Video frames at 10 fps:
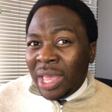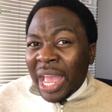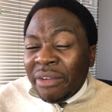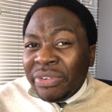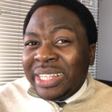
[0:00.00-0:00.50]

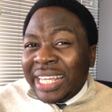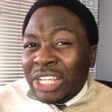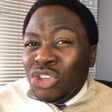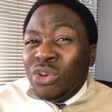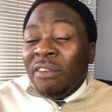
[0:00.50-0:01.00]

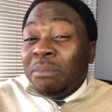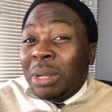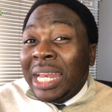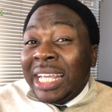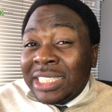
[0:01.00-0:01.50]
Everything you have
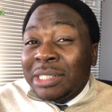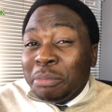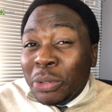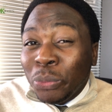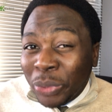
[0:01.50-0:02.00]
blessed
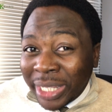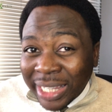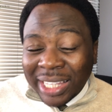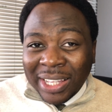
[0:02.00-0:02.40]
me with.